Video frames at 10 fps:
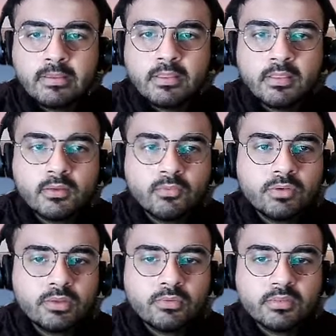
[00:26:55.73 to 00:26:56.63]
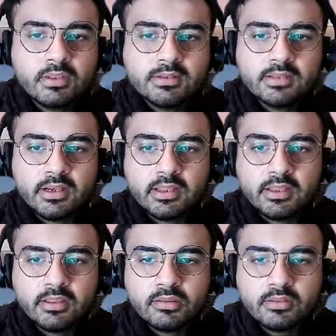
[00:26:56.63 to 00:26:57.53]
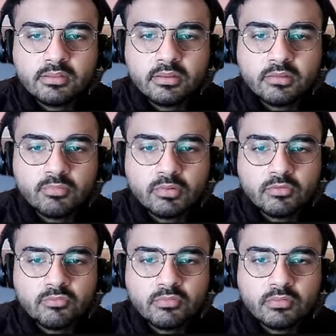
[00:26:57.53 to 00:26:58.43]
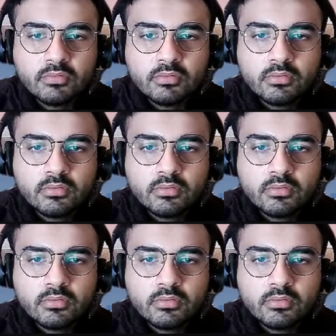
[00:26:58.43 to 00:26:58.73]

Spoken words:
The only good thing that I see in this position